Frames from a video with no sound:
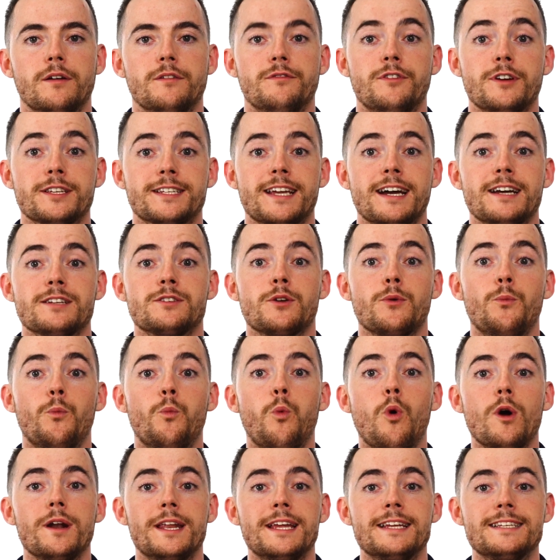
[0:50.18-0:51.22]
First guys,
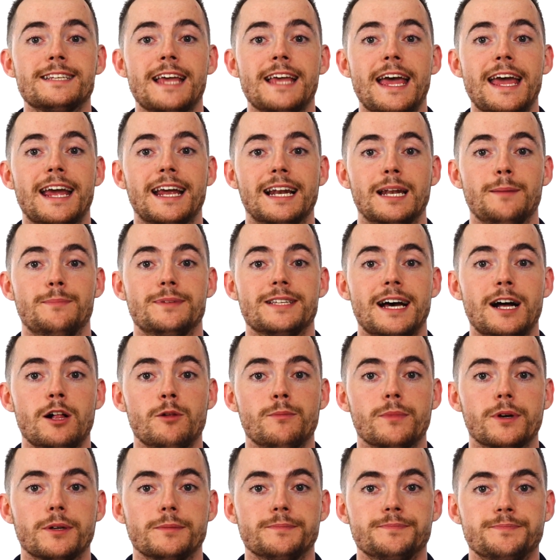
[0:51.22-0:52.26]
what is Eclipta
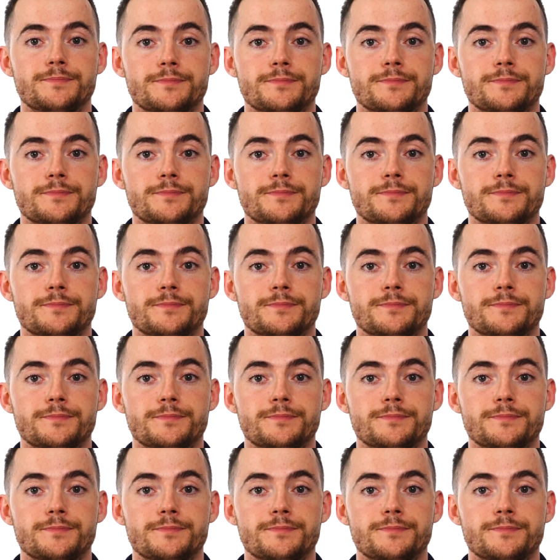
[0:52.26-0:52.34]
Alba?